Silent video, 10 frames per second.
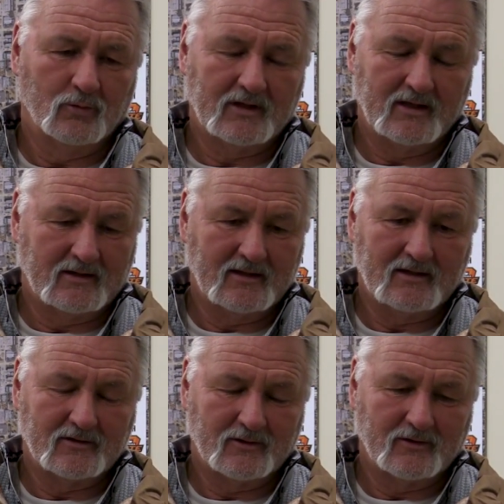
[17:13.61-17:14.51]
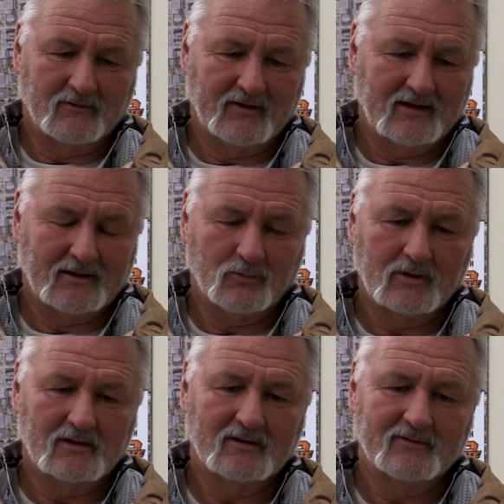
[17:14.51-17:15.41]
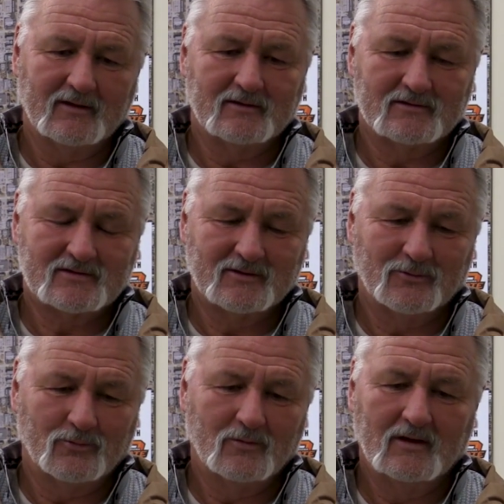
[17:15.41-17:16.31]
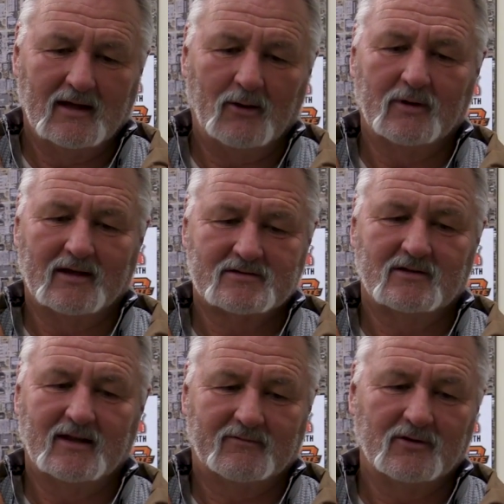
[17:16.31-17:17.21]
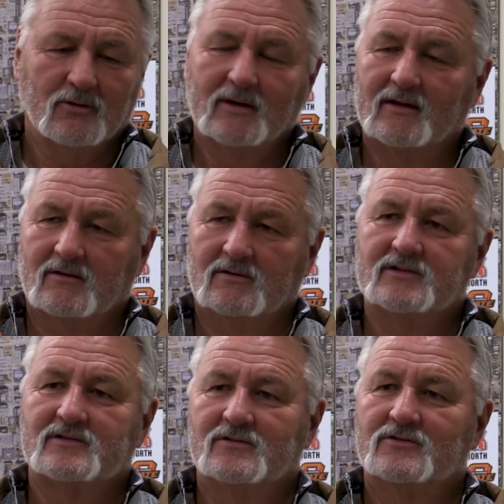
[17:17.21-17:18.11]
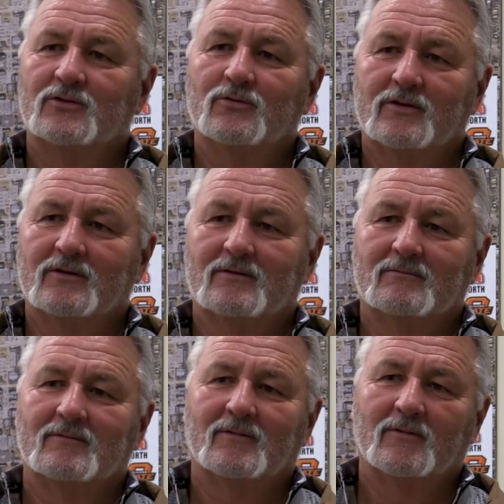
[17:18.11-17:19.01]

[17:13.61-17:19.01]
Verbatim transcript: We can't get it there in the valley we live in. So I would actually have to go out and listen to the